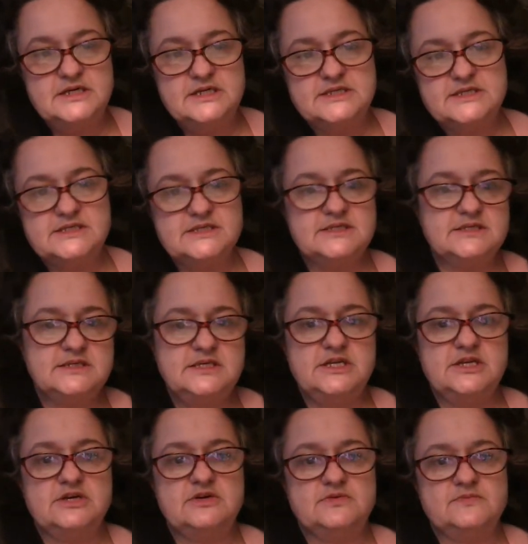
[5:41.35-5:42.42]
it's
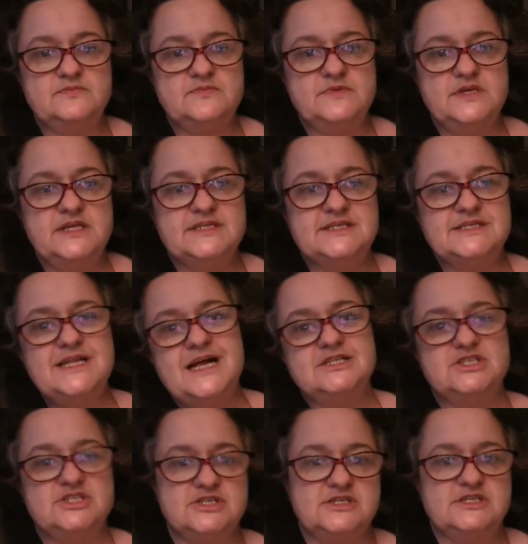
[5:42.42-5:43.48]
you know it's
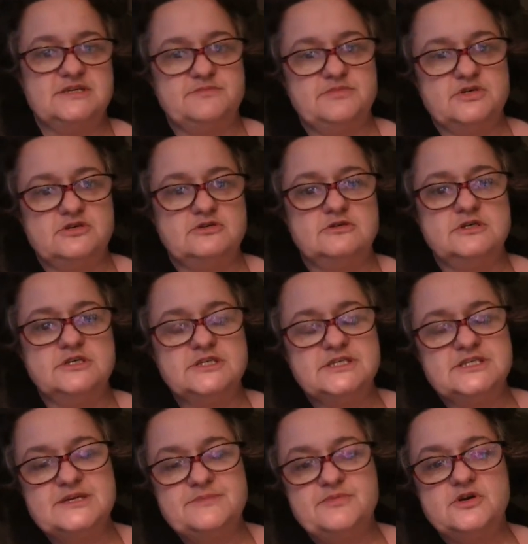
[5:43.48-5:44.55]
not just typical
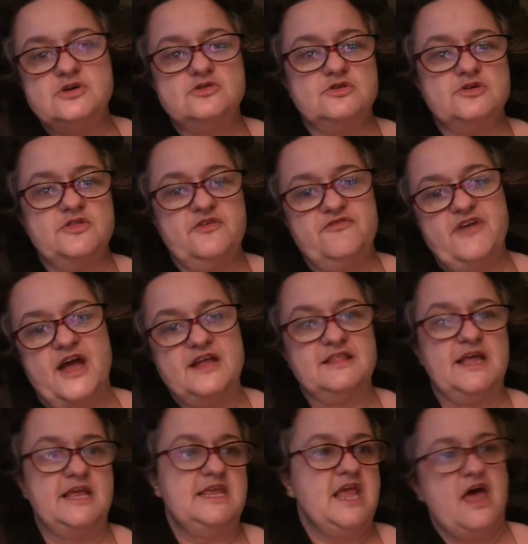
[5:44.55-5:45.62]
it's typical in the
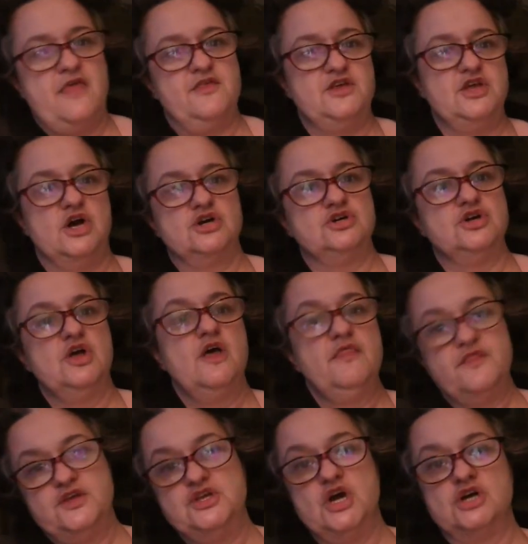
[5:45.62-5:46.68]
fact that yeah the young
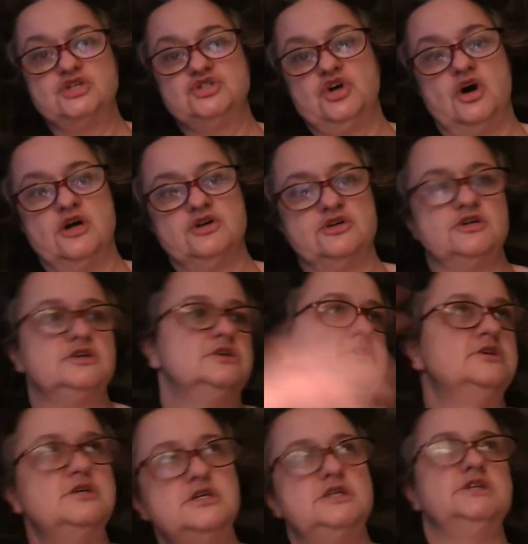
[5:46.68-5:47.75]
the young daughter
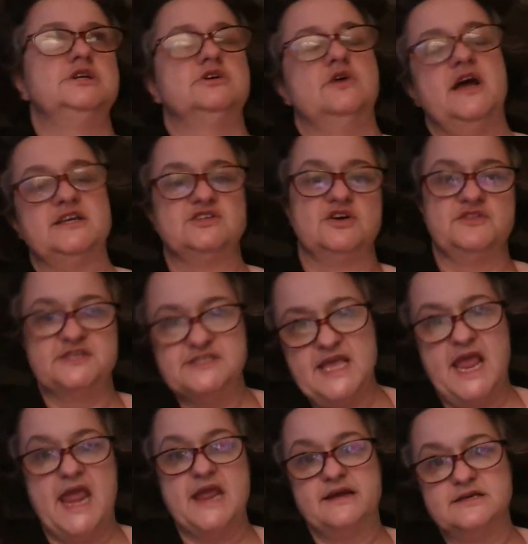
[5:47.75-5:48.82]
you know has all
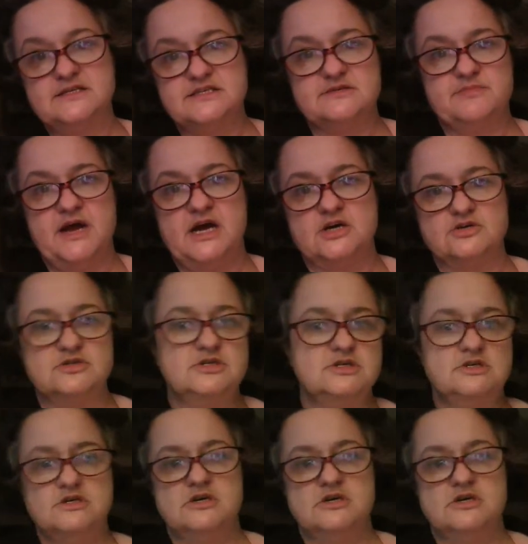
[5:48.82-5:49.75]
this angst about